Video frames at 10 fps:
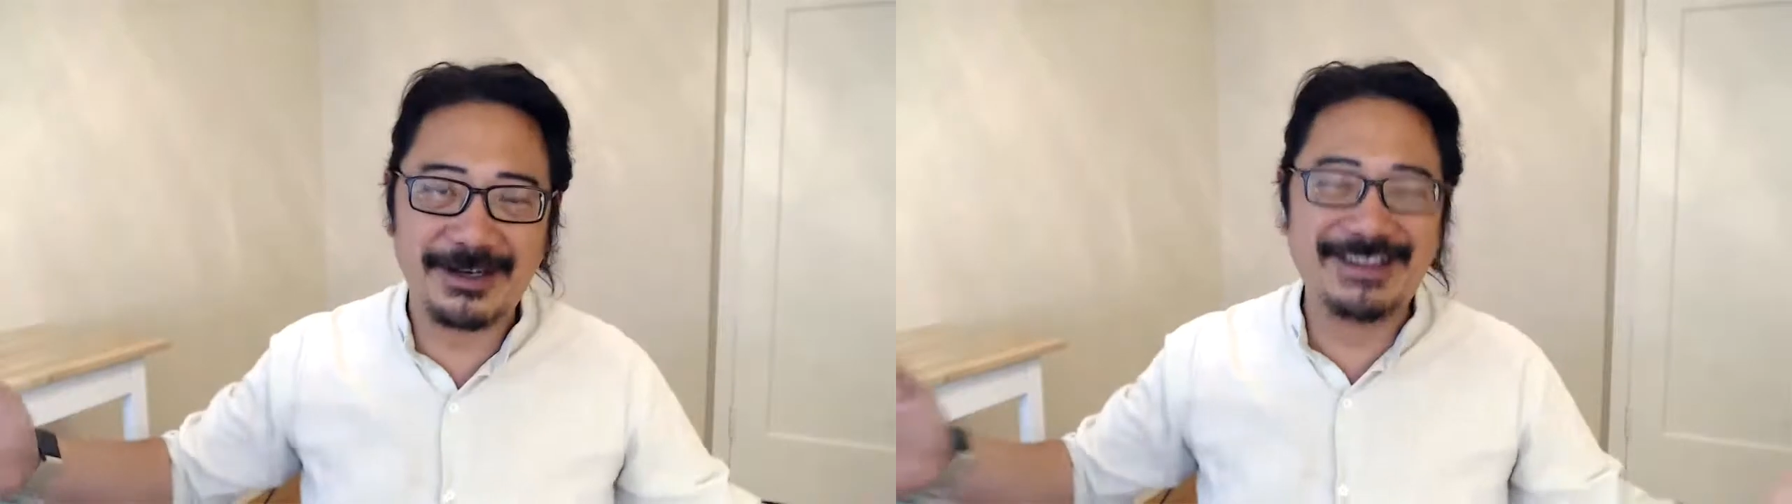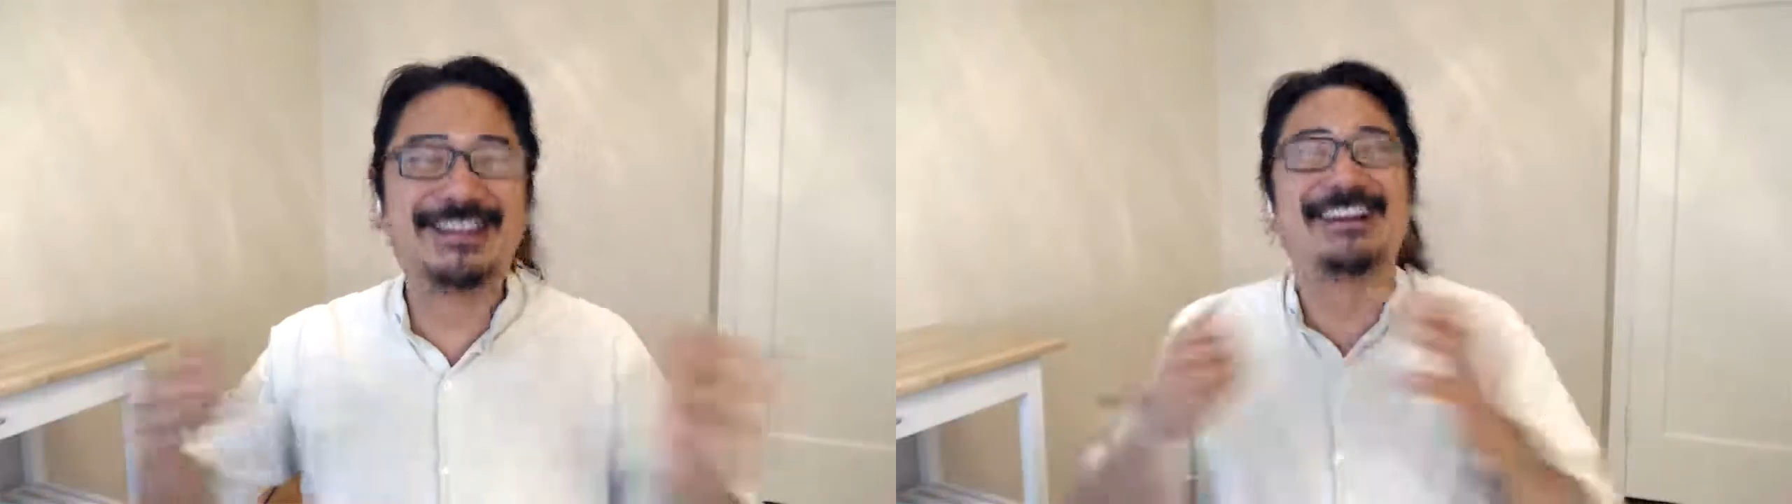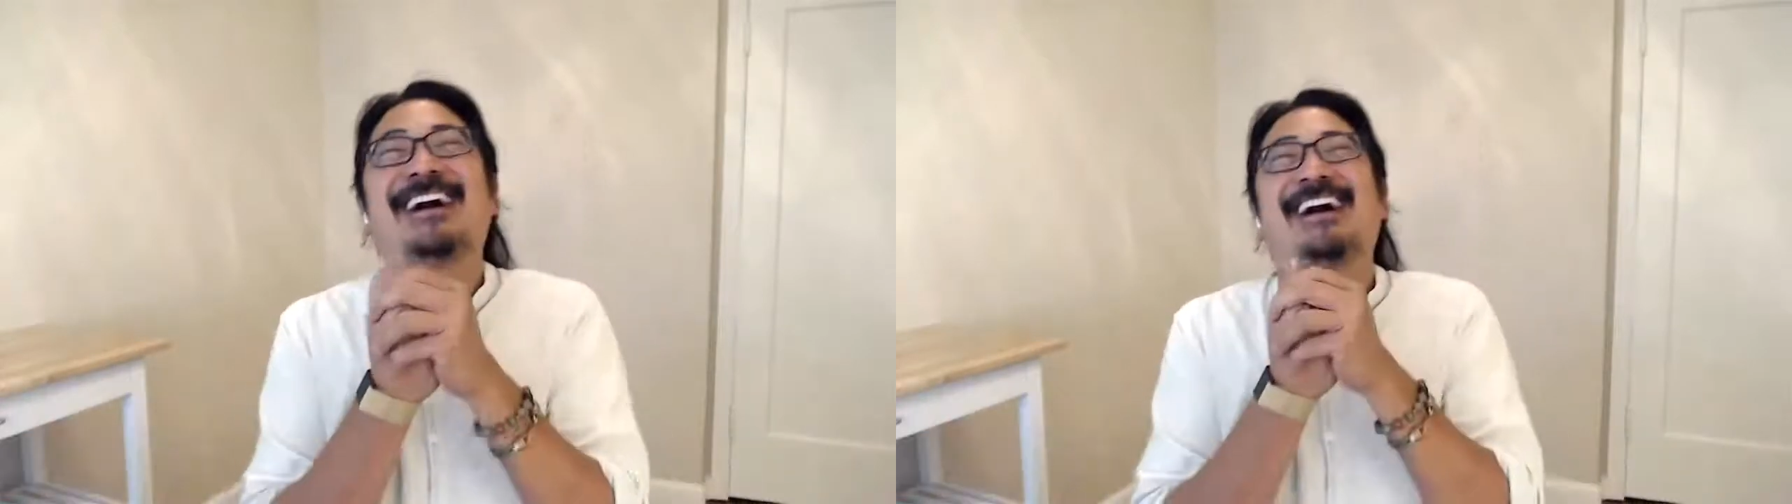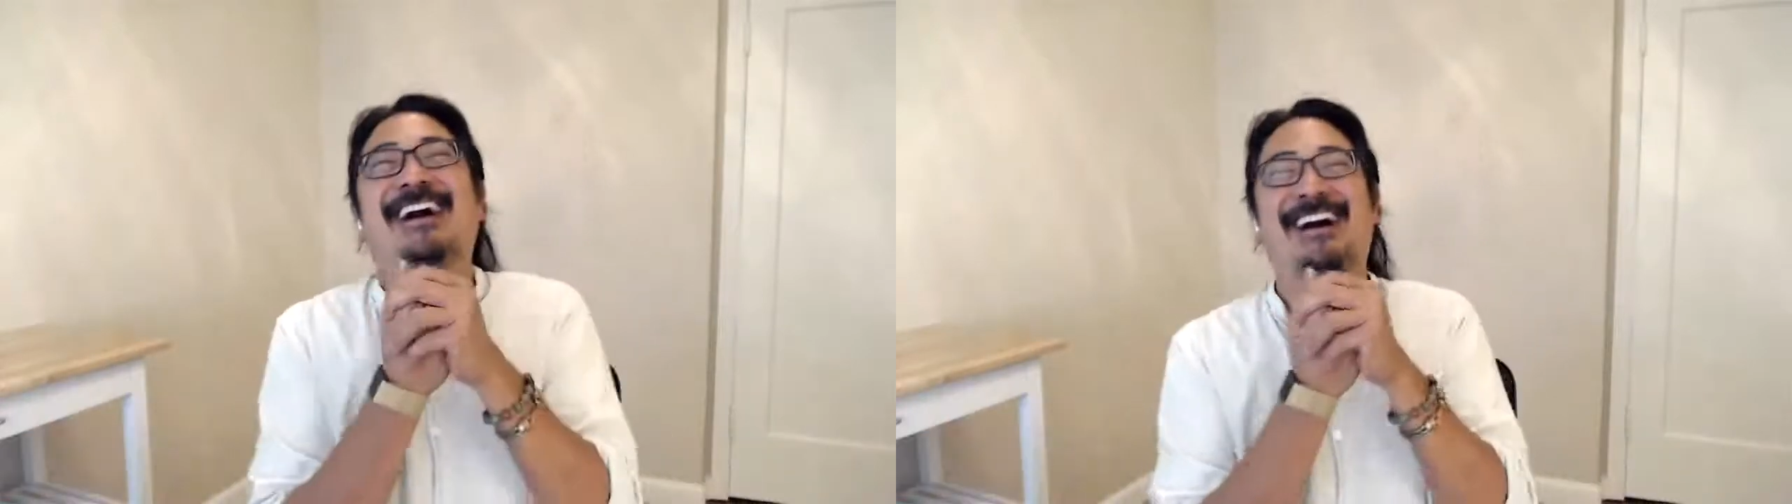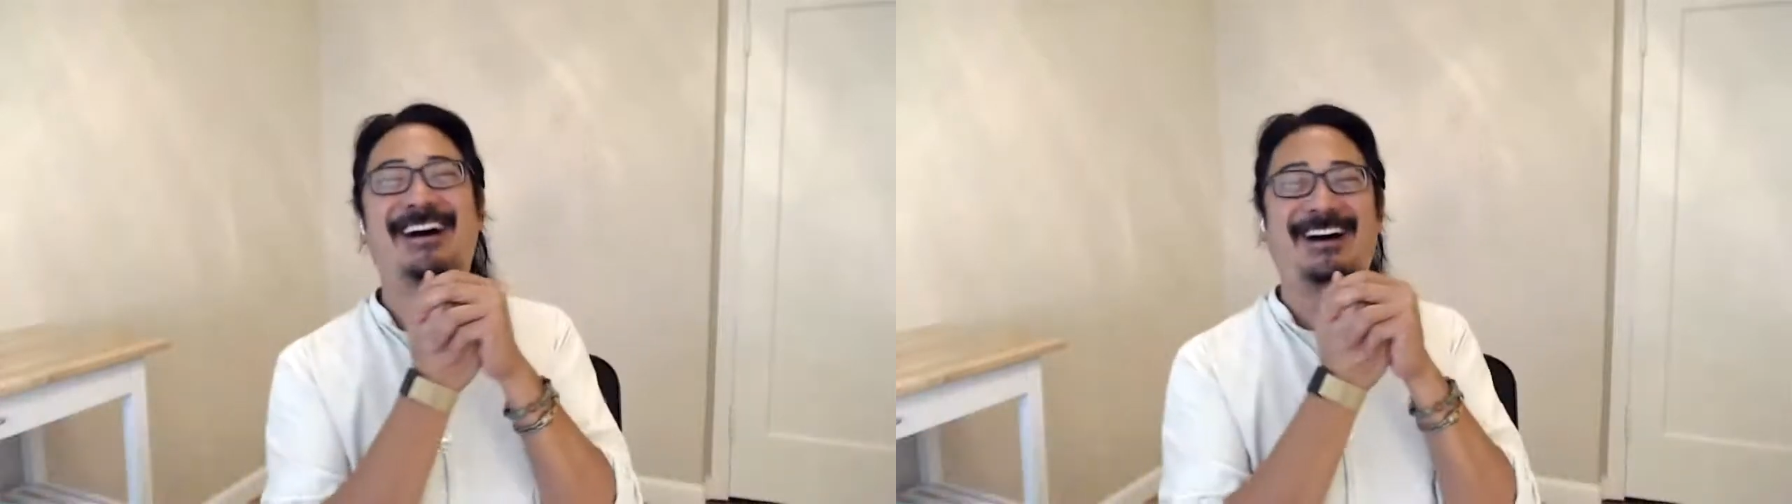
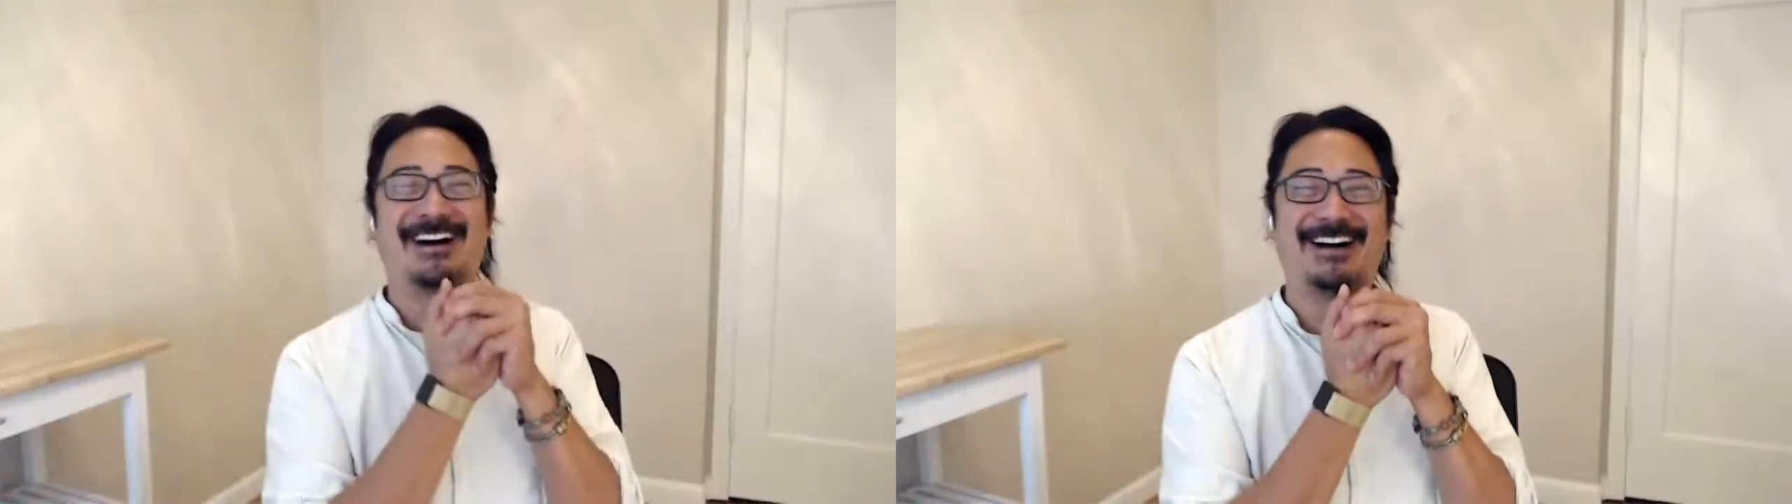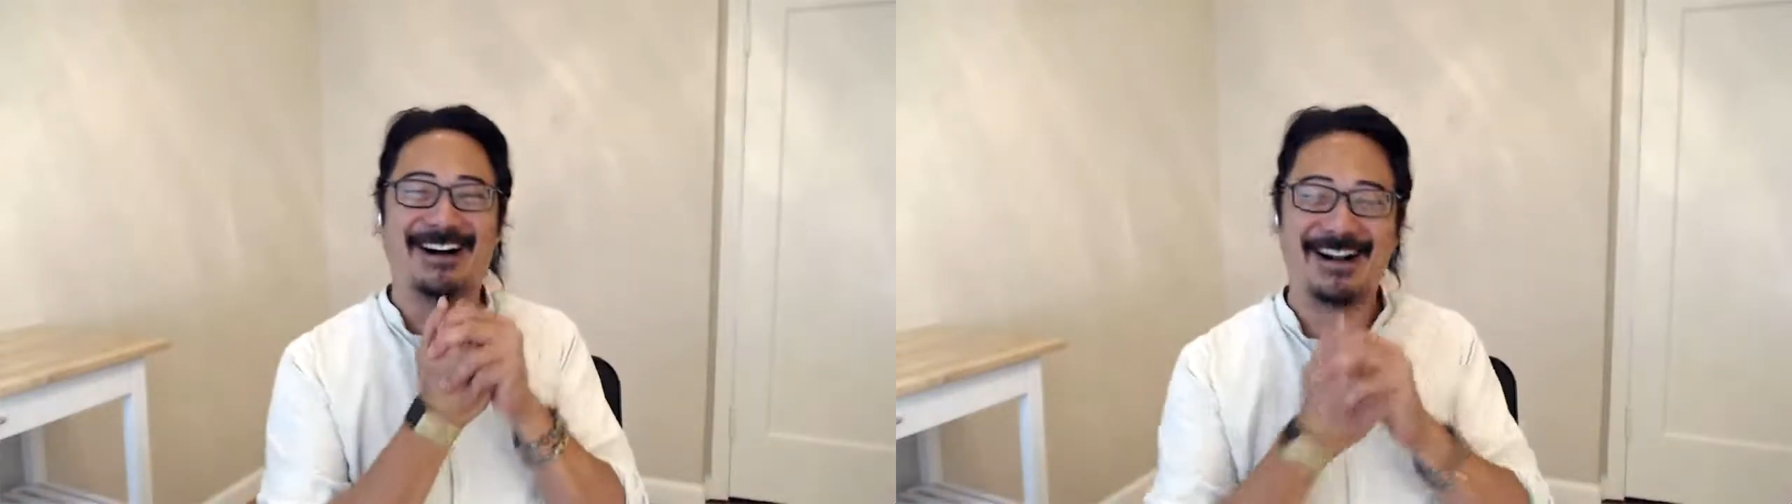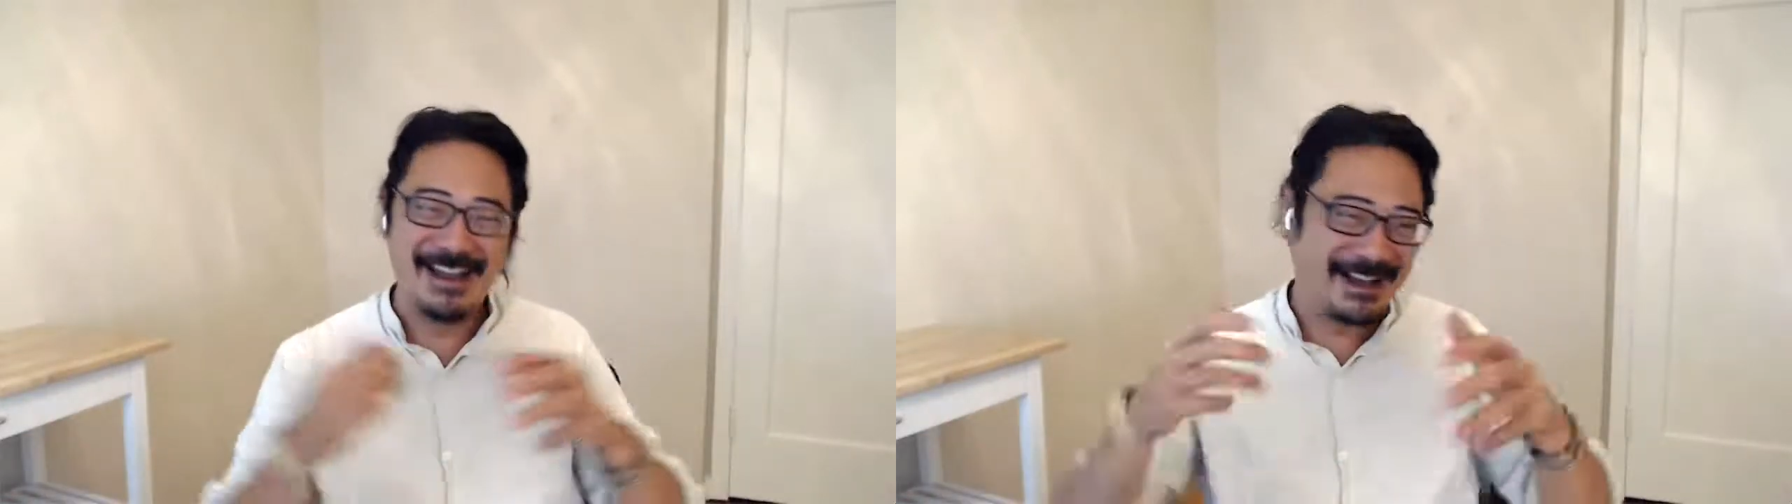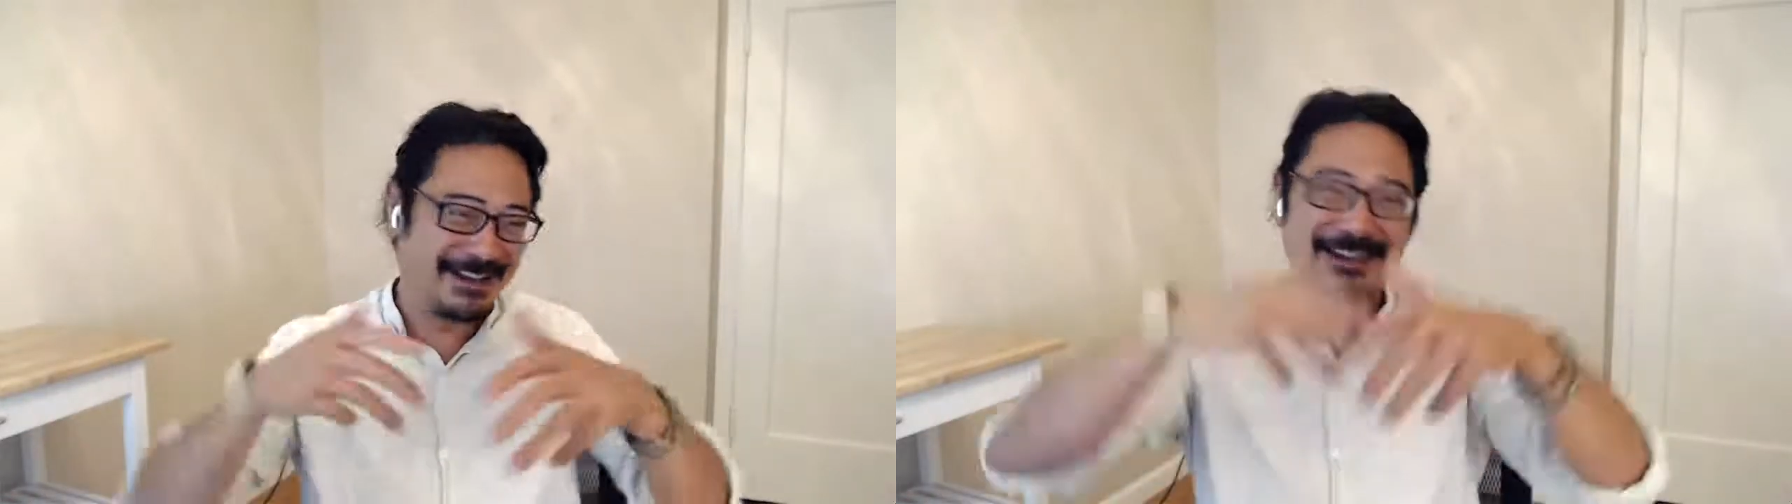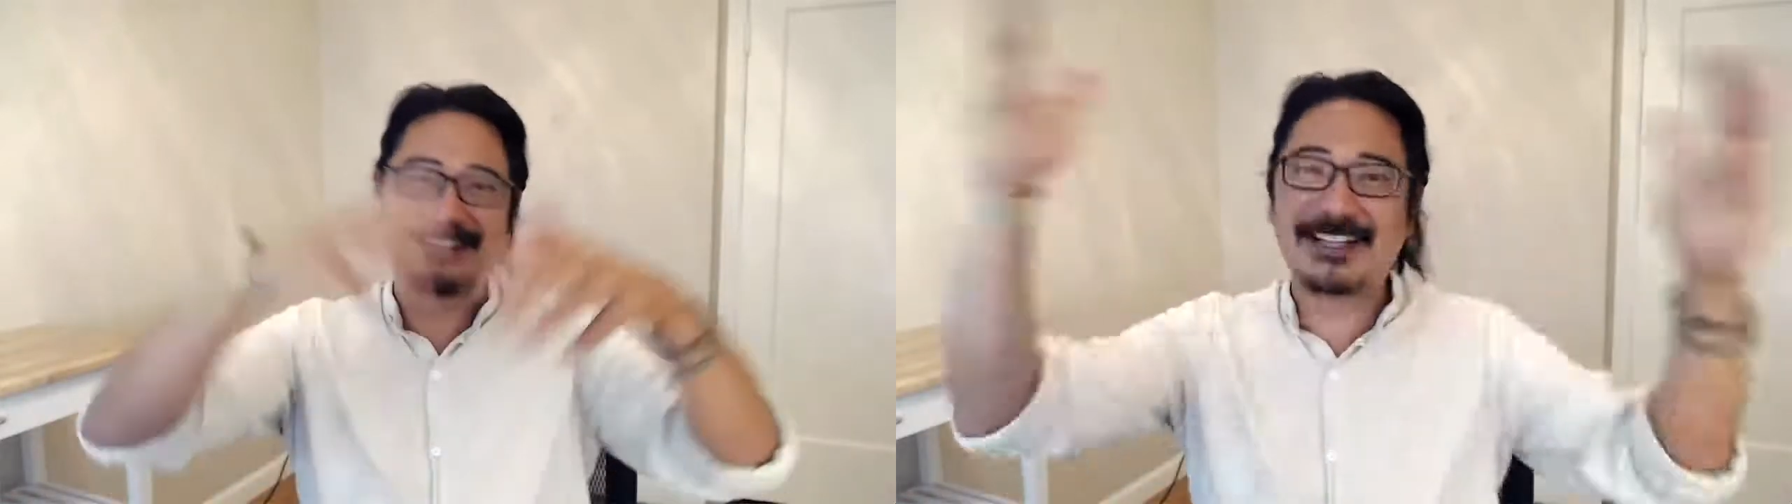an